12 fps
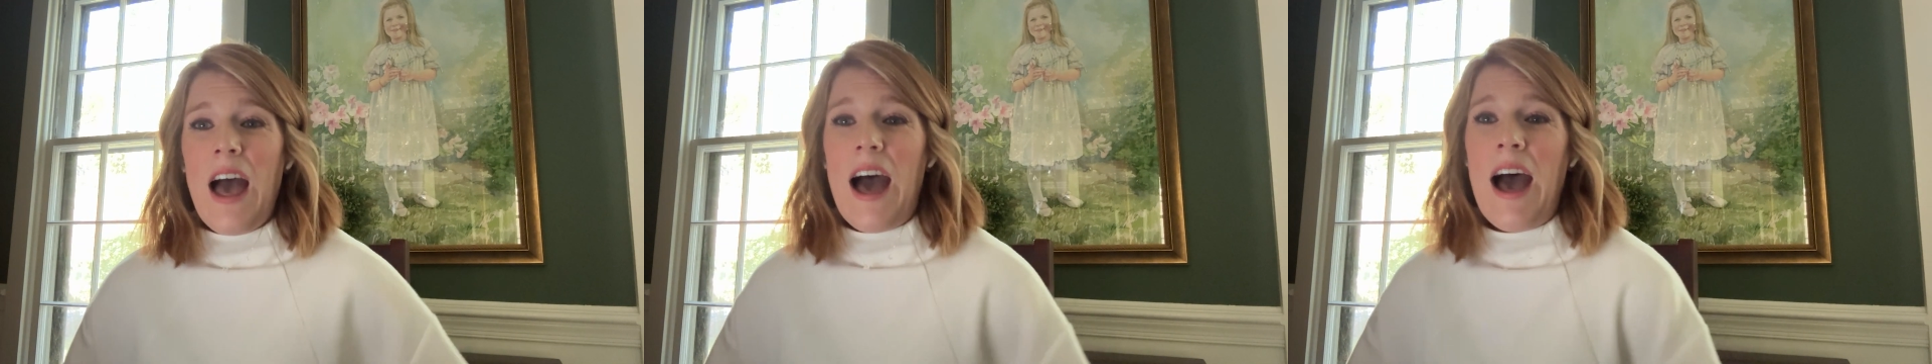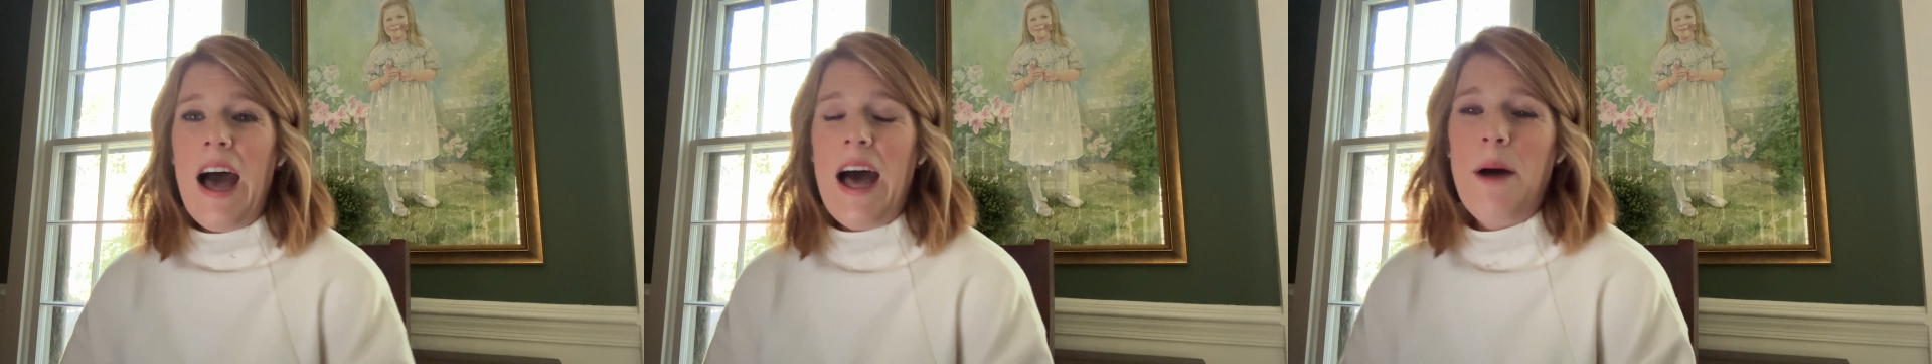
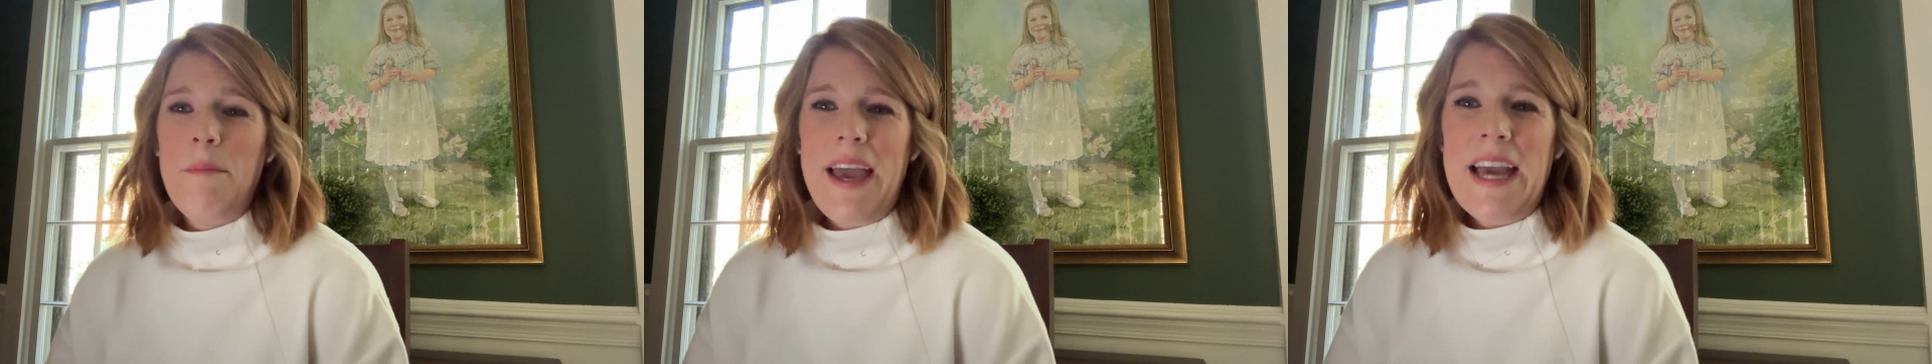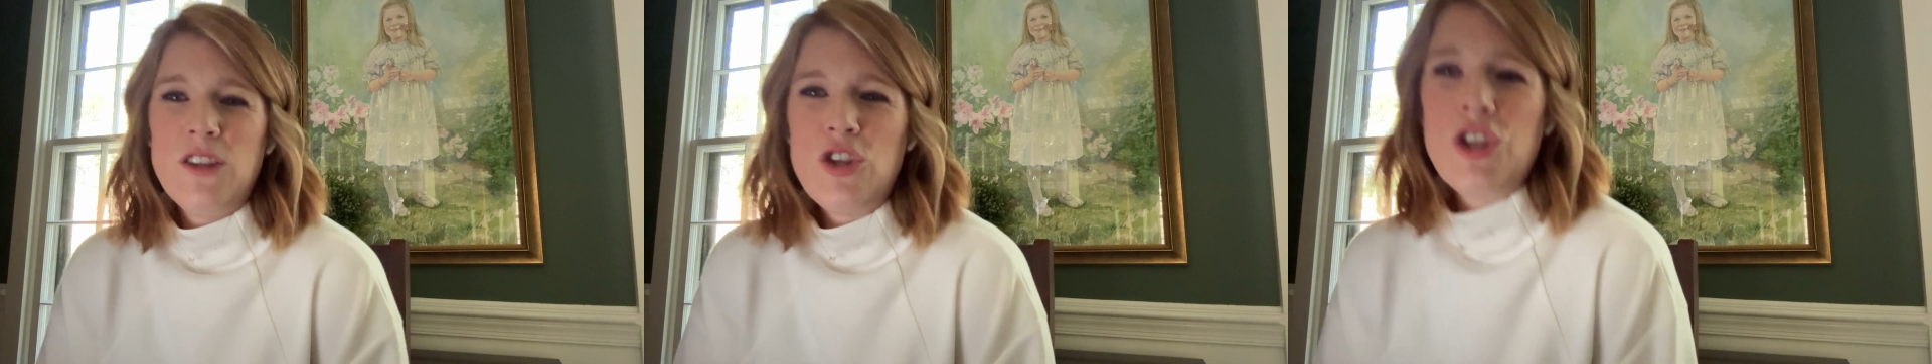
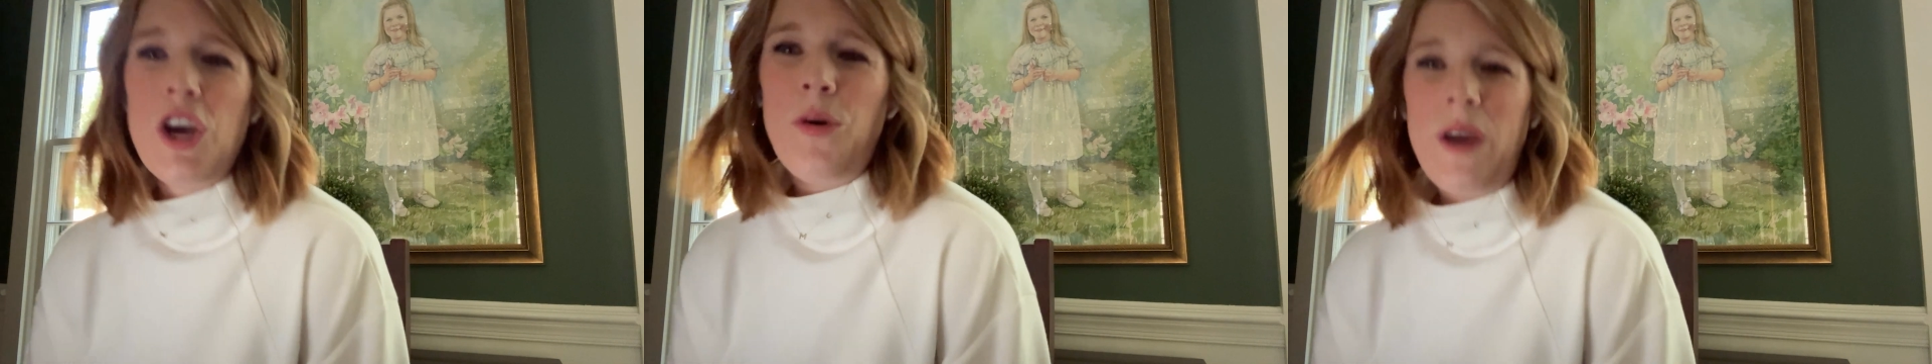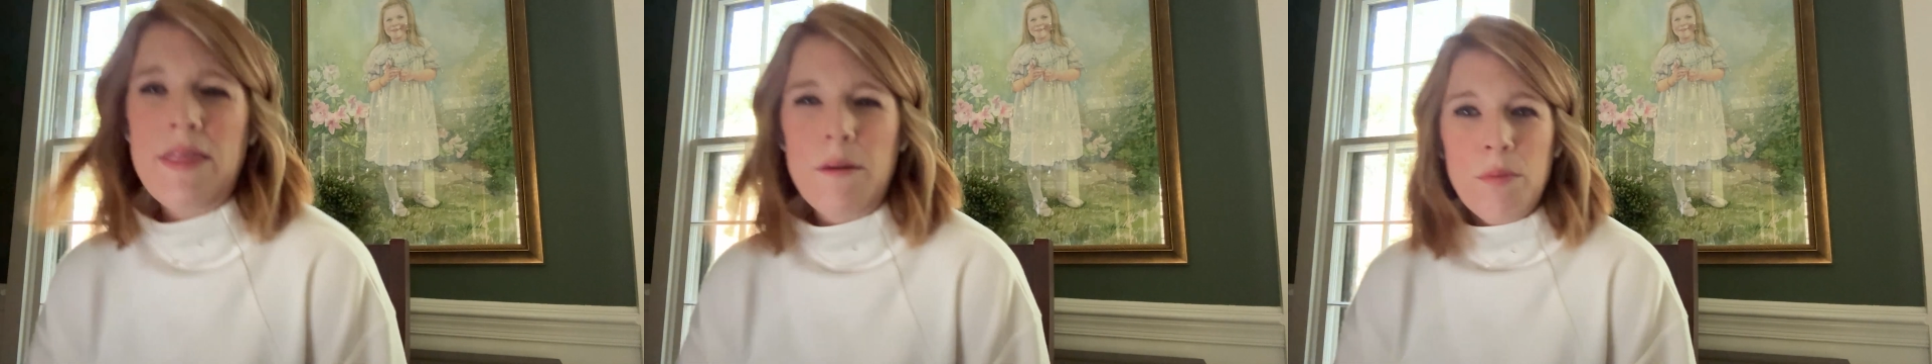And so
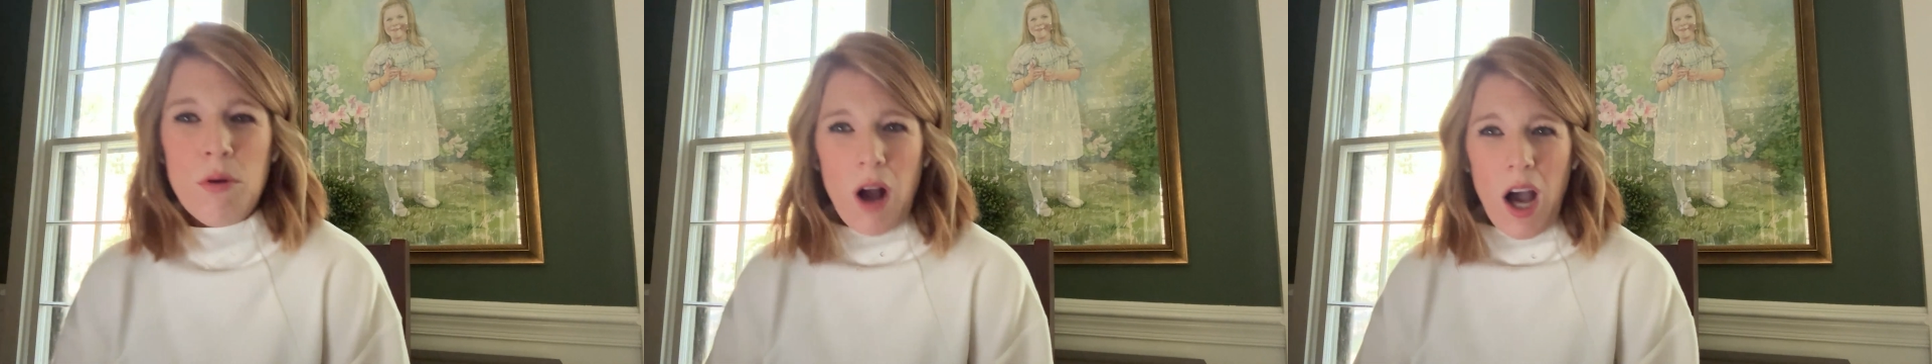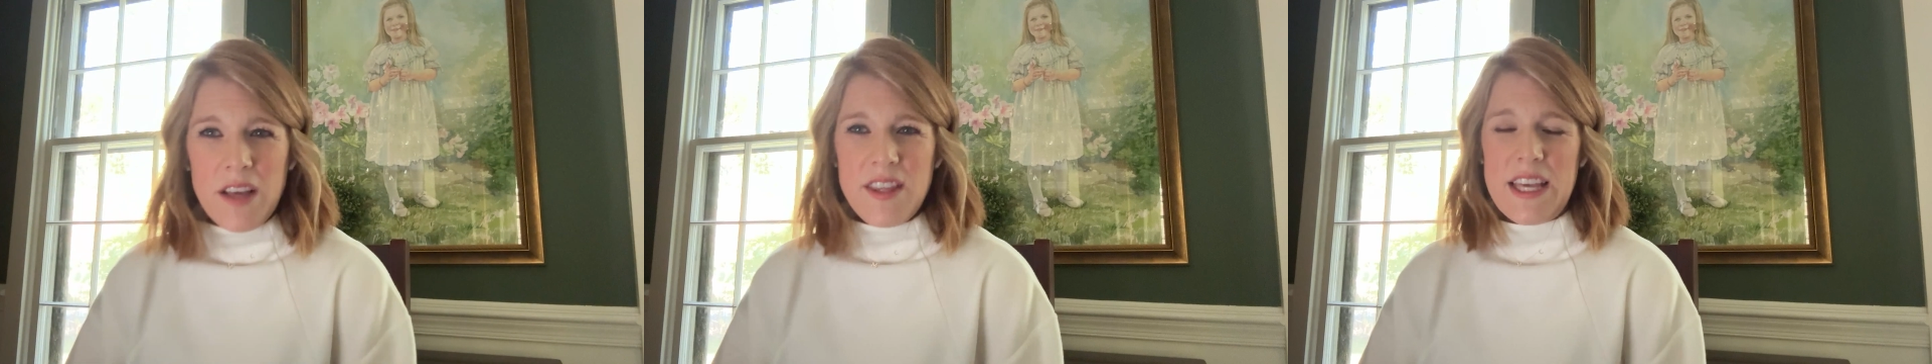in the
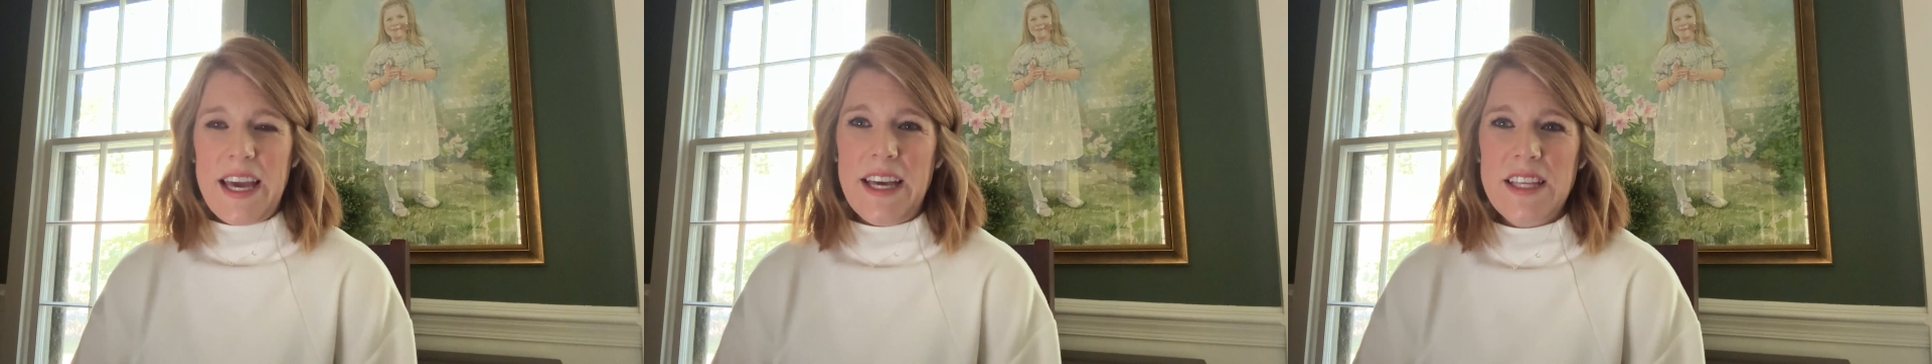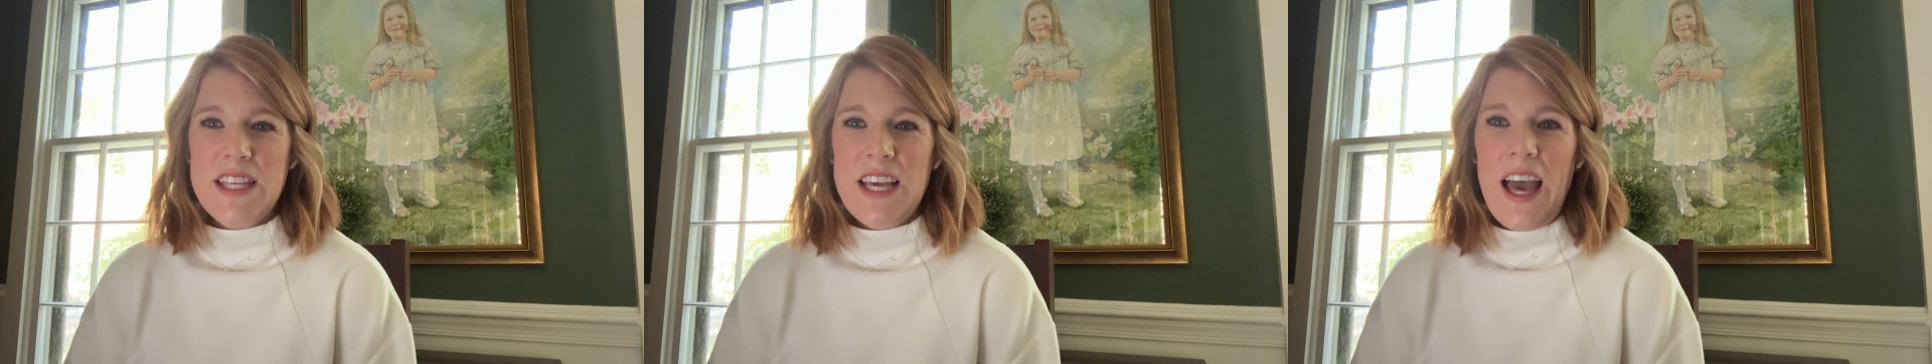
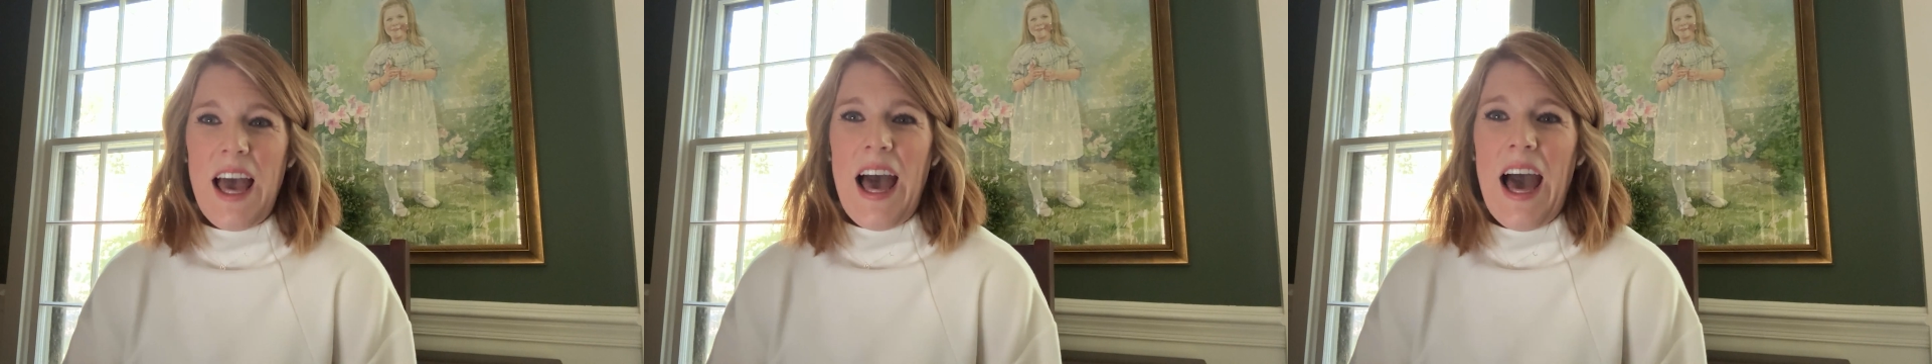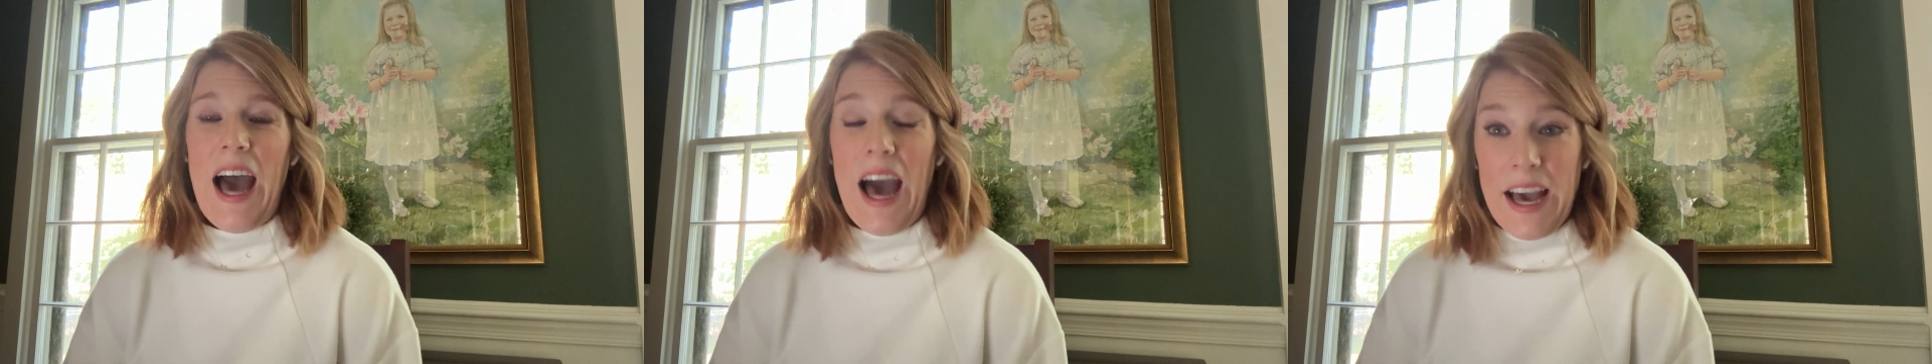process,
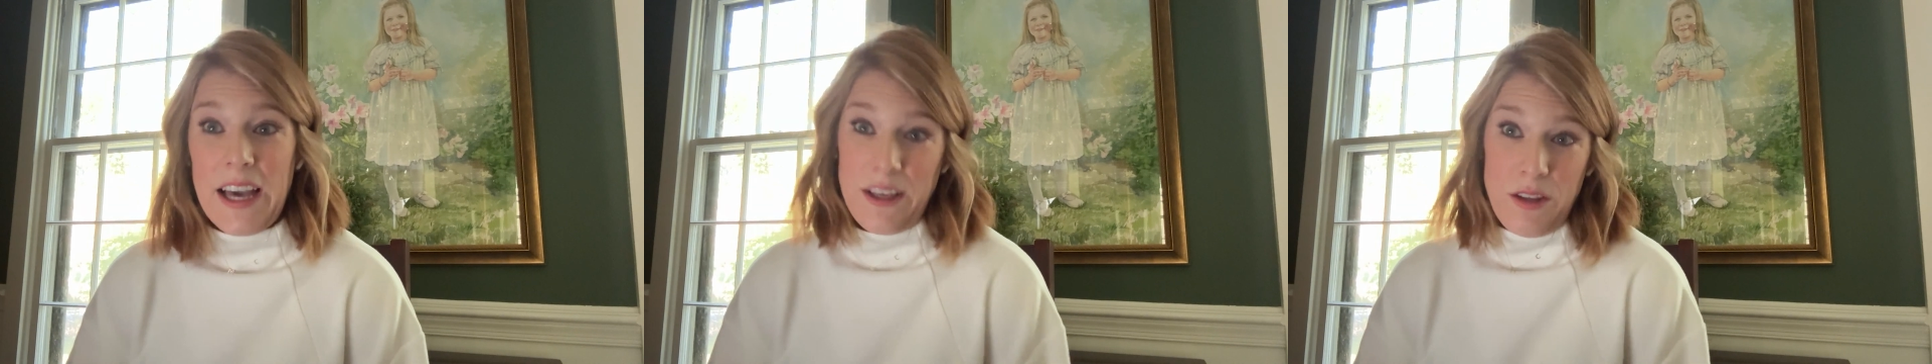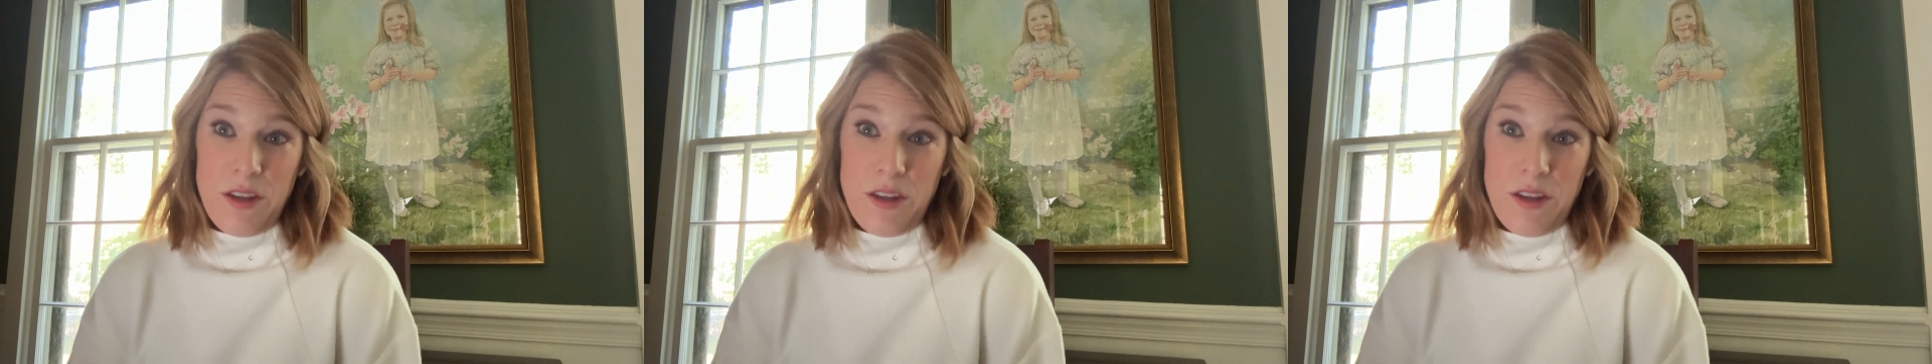I